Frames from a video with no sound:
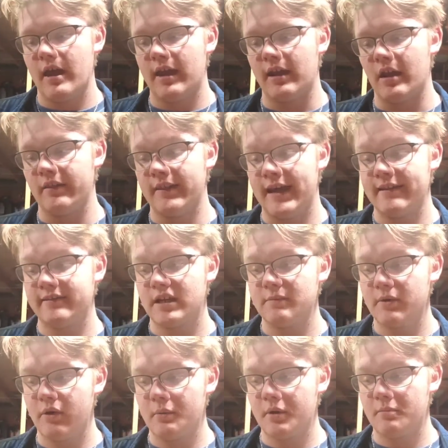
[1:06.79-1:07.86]
And that's
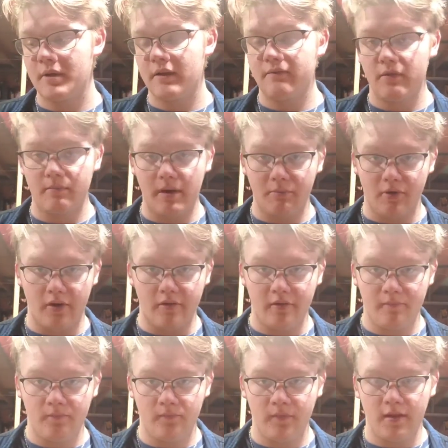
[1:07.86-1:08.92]
going to be what I'm going to make for my
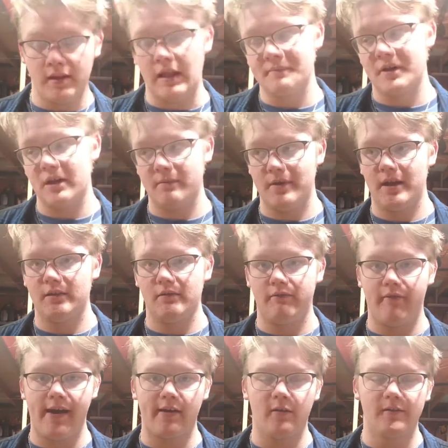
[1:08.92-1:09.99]
brother. And I'm going to make the
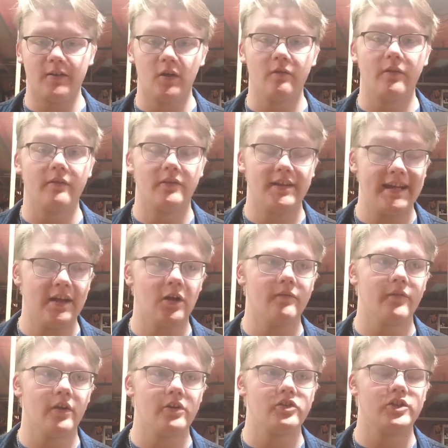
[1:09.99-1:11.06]
final
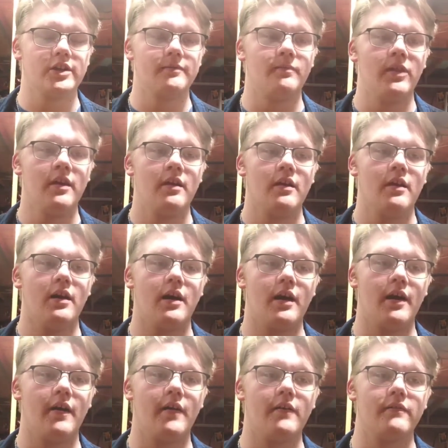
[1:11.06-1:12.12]
tier version
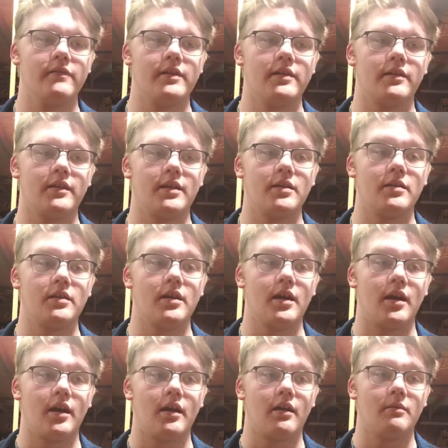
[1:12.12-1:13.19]
of the
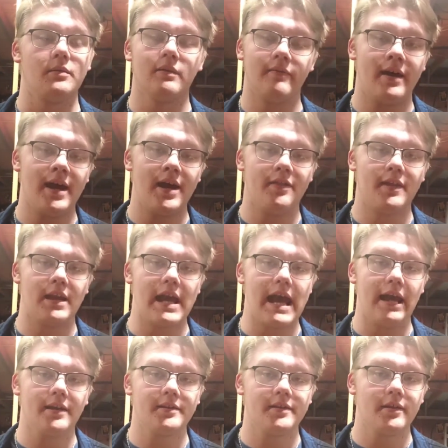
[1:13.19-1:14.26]
Leviathan
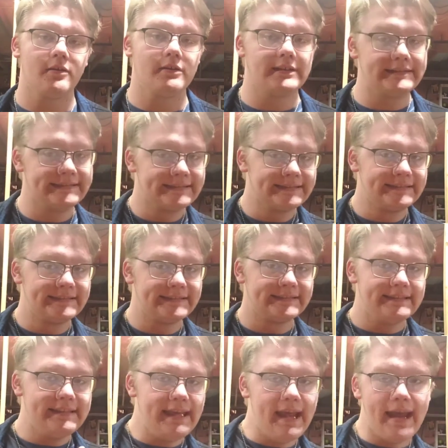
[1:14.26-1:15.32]
Axe. So,
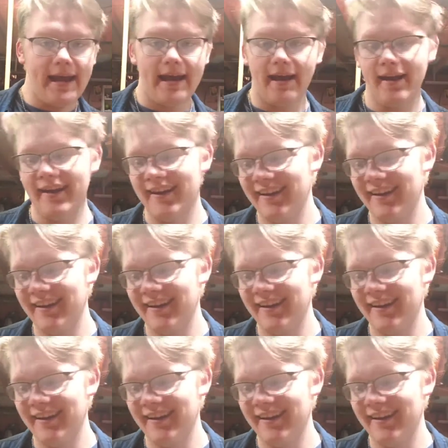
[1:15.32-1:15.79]
yeah!